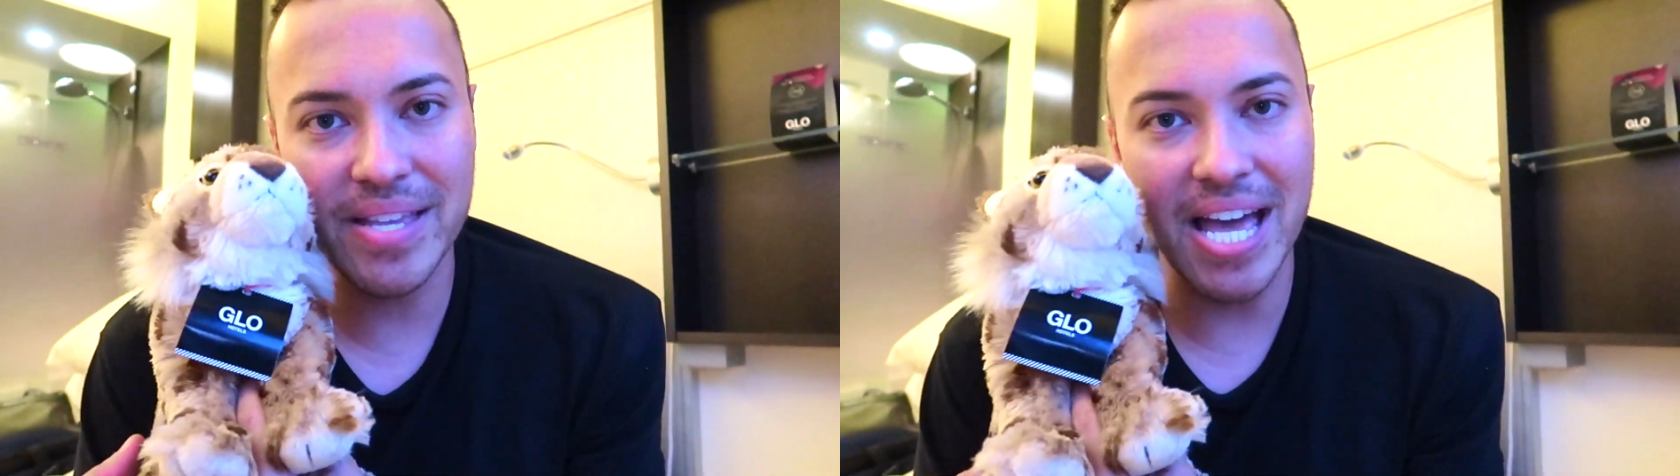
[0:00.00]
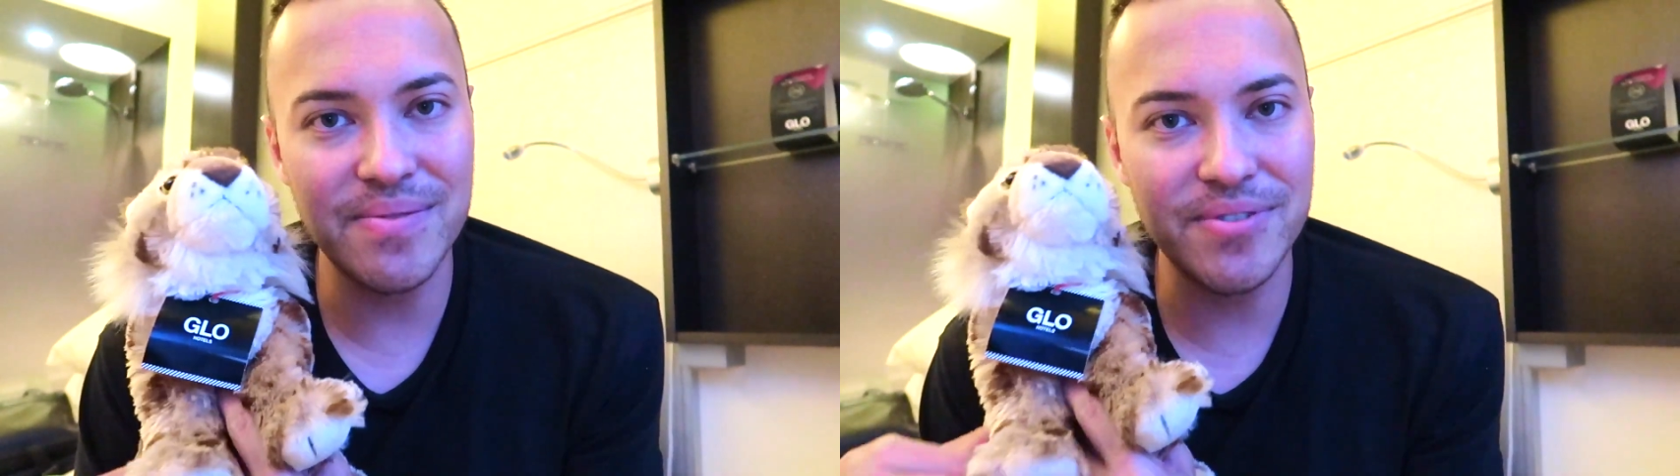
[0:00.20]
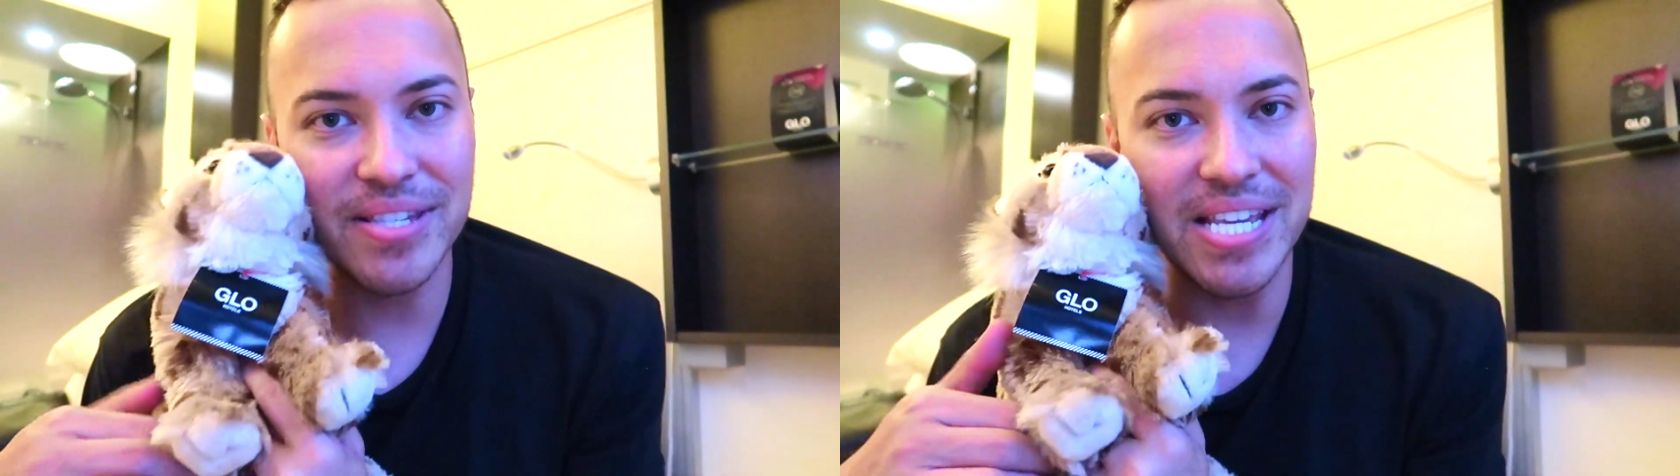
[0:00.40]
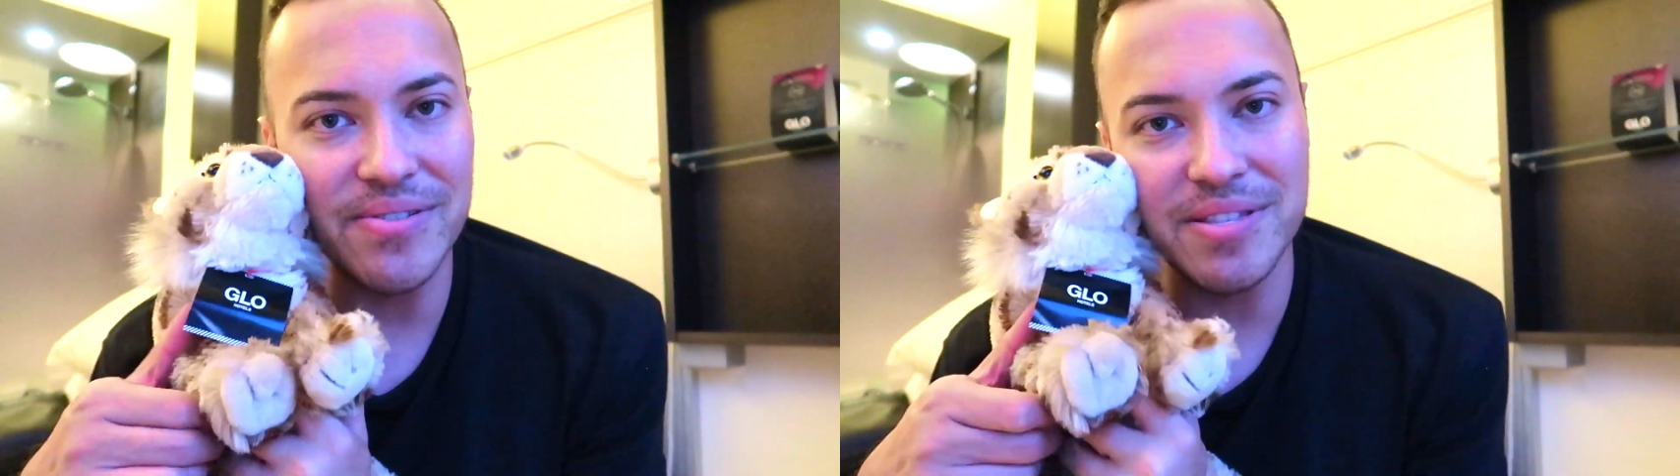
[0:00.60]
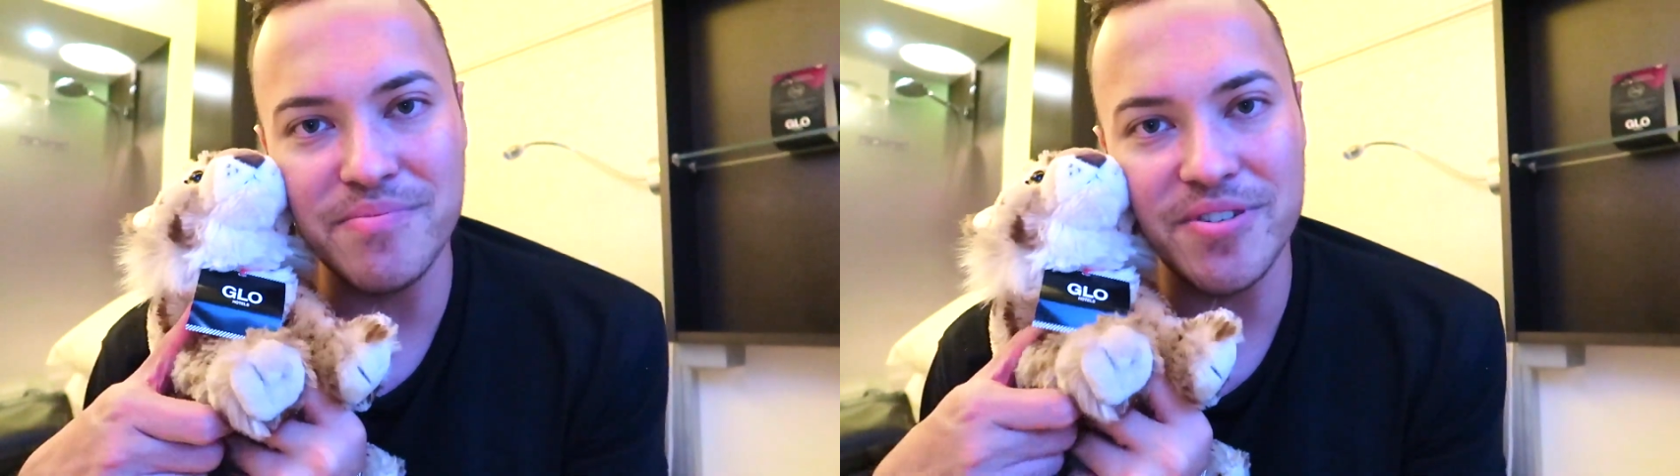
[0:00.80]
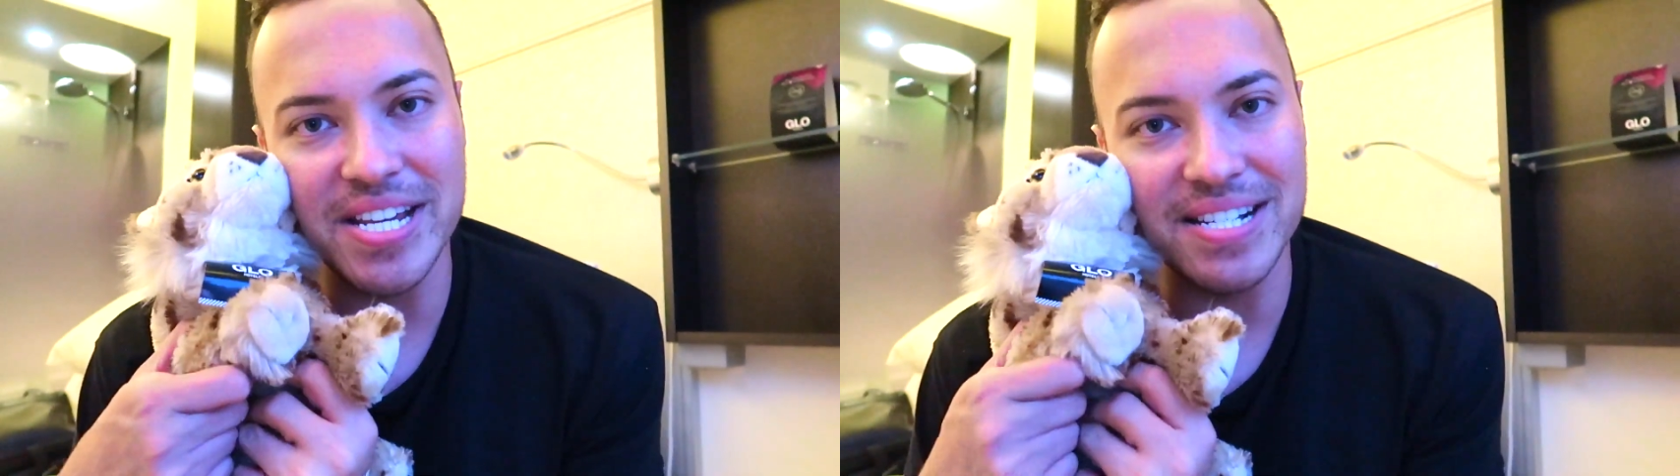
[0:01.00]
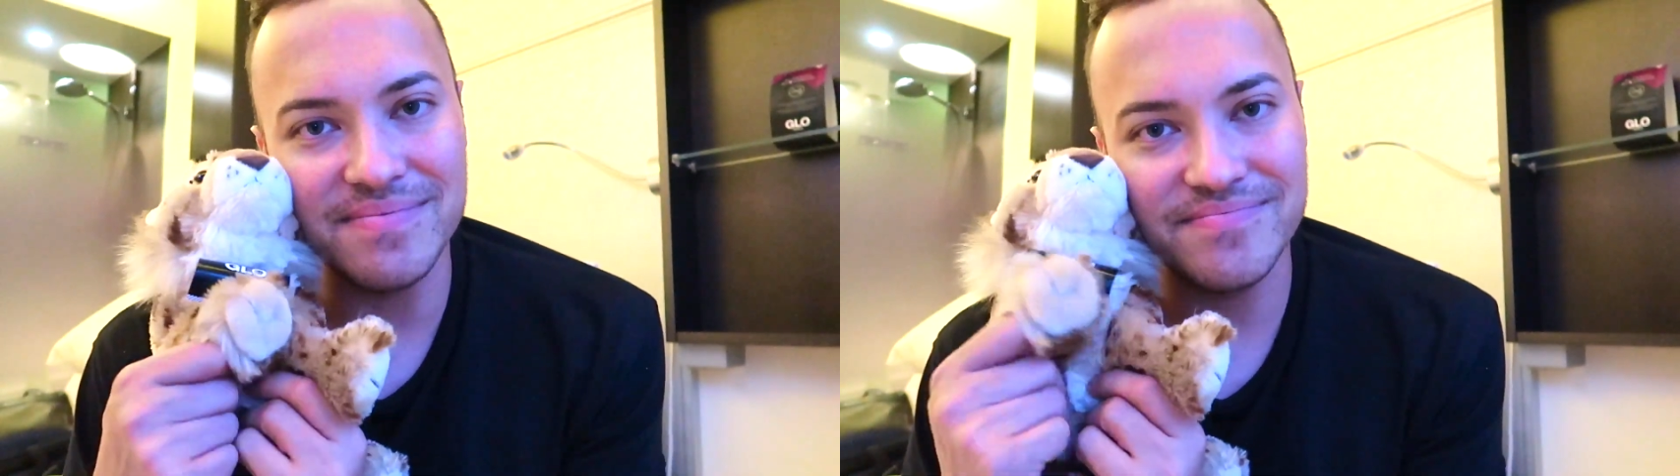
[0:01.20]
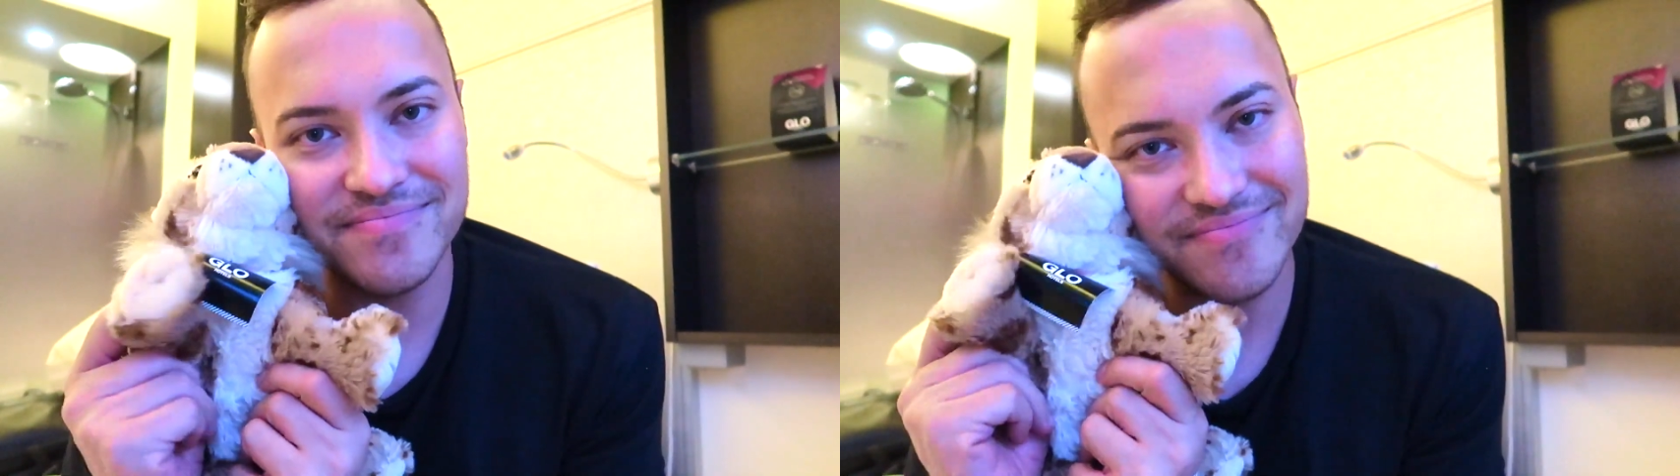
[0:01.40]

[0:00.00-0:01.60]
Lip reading: and we'll see you in the morning.